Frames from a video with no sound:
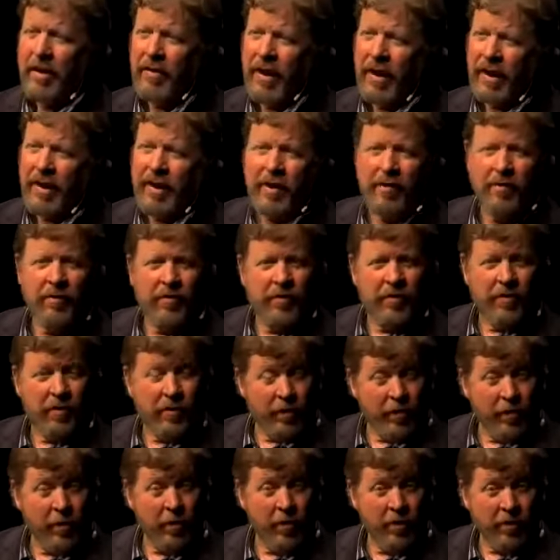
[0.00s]
That gives
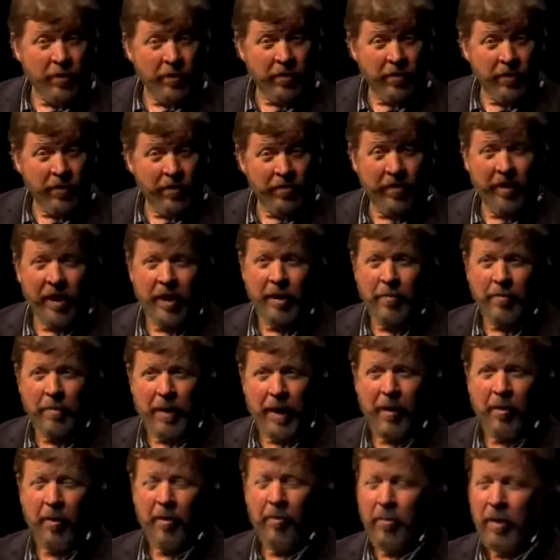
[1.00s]
2 to the 16th
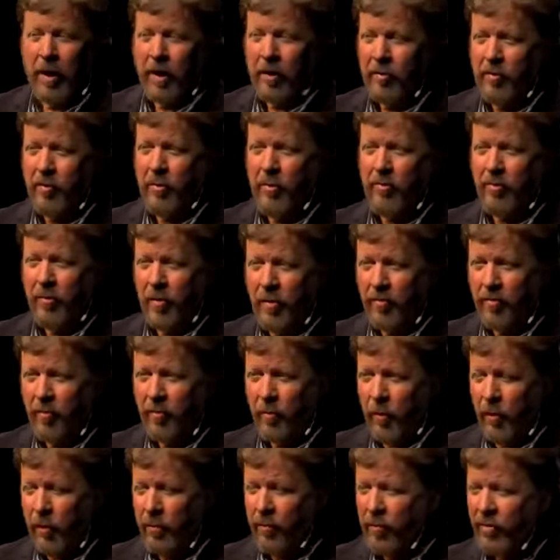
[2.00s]
power possible verb
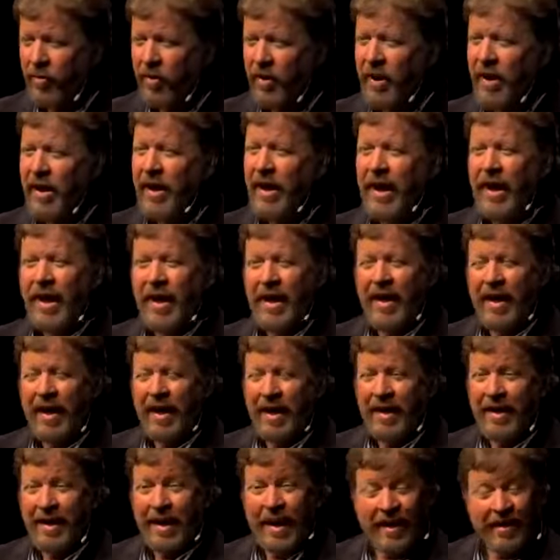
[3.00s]
forms,
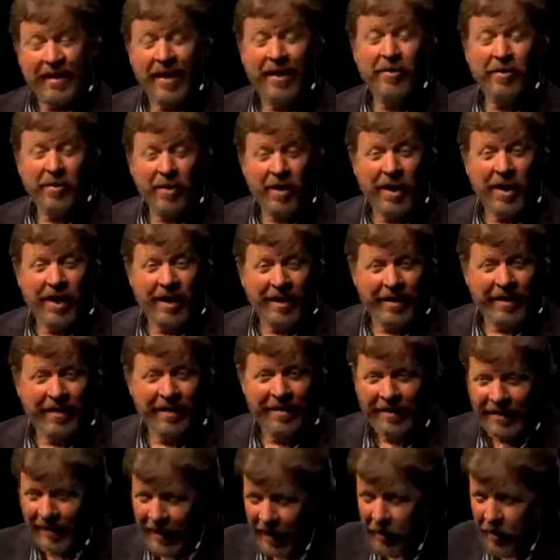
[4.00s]
and that's a lot.
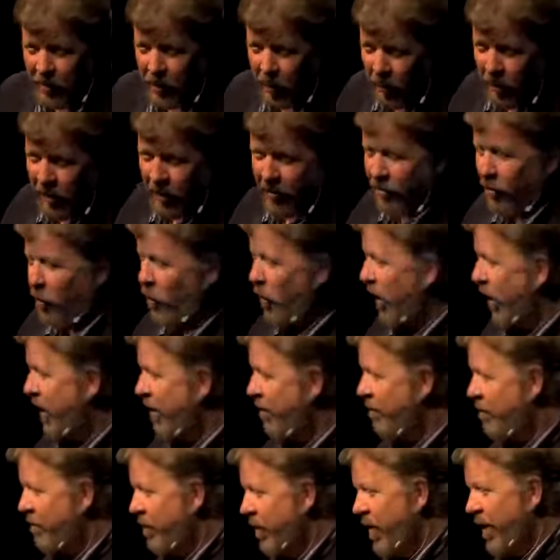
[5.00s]
That's more than 40.
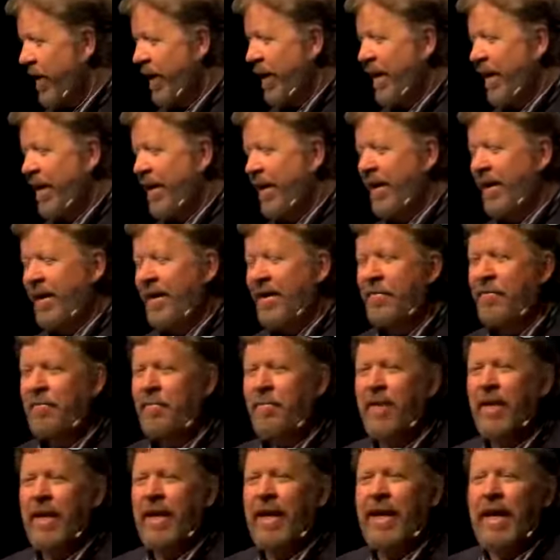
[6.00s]

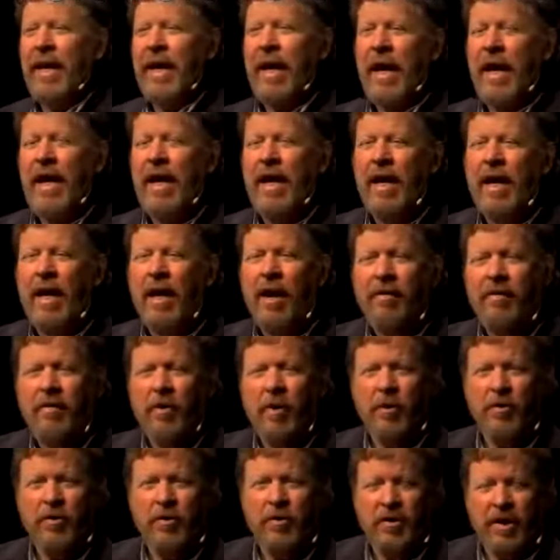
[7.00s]
And of
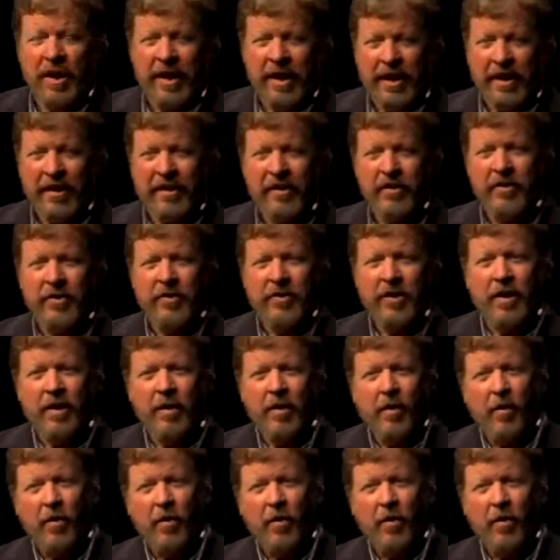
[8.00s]
those things,